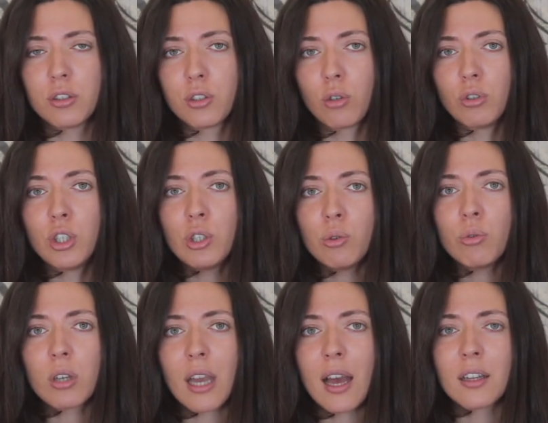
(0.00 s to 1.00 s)
So
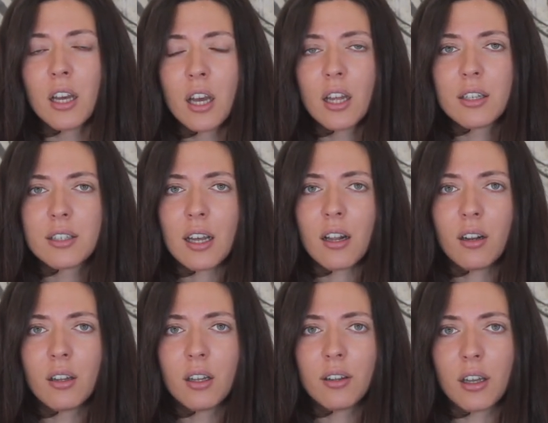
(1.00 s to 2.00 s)
you can
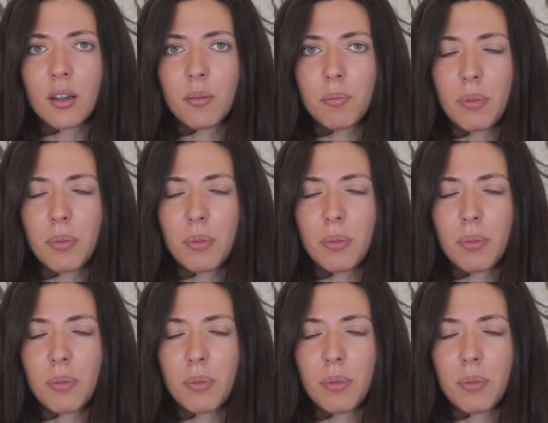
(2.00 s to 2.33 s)
tell the